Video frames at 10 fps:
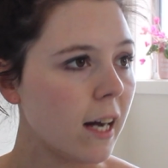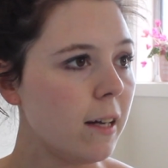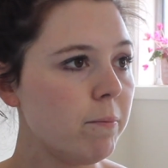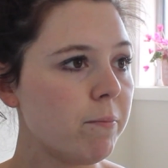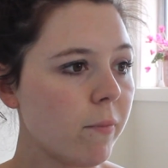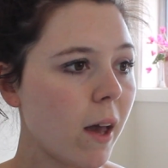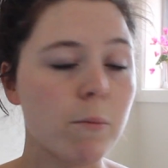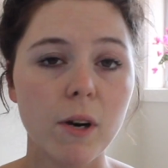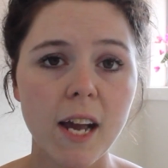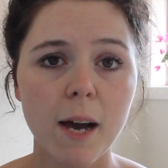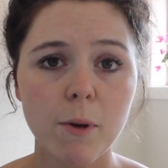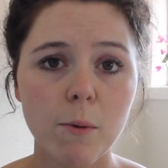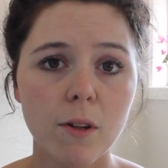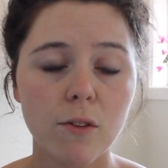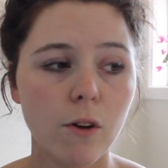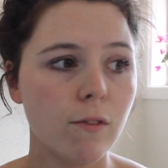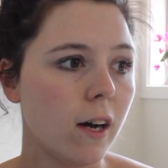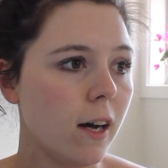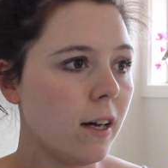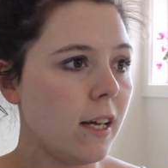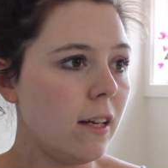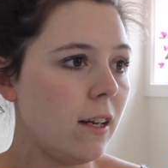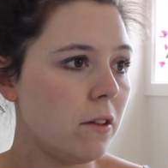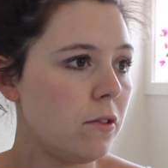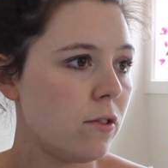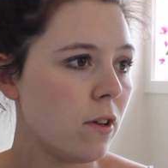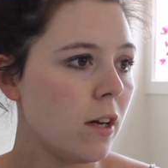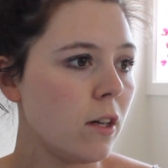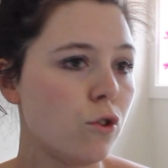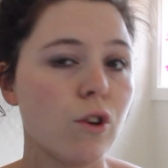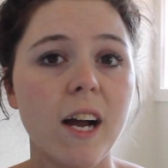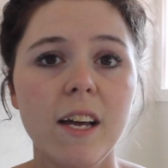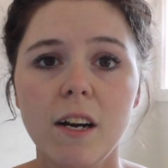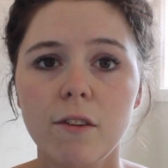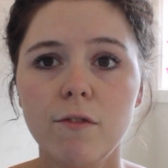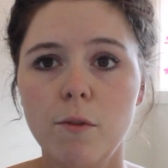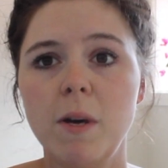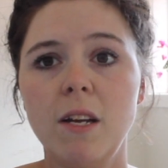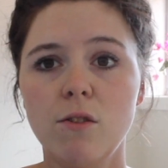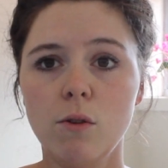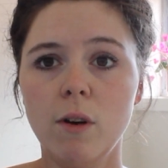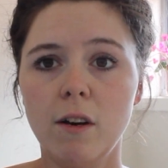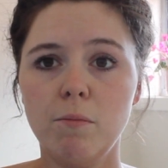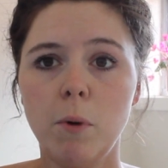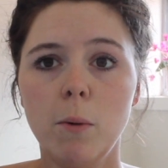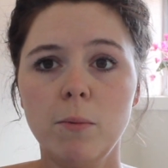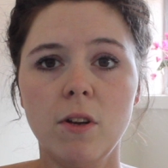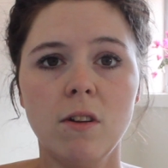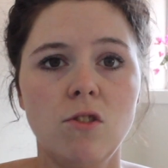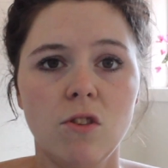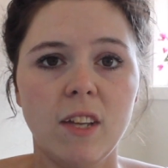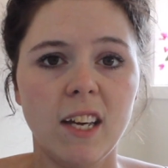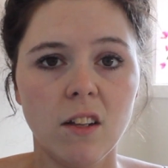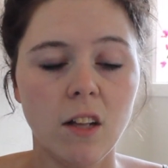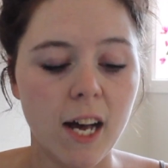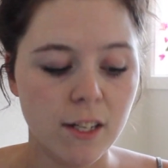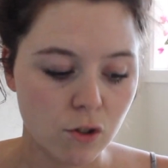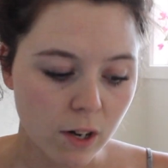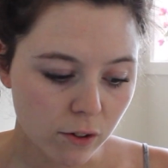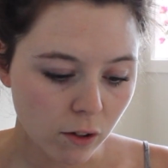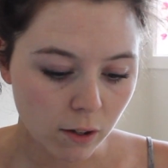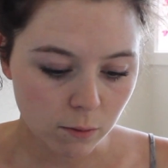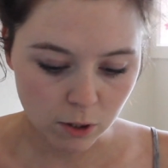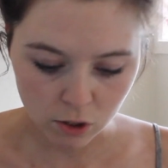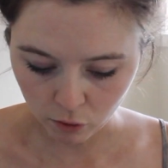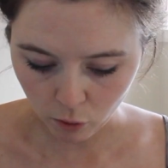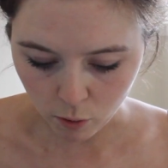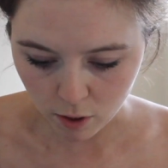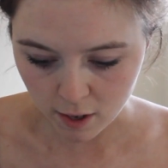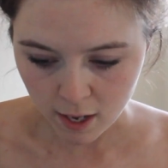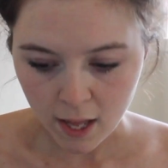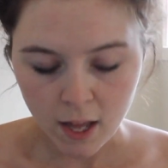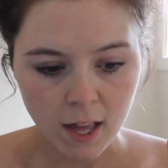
I'm pretty happy with it so far. It is dry enough for me to have popped just like a light dress on, which is good.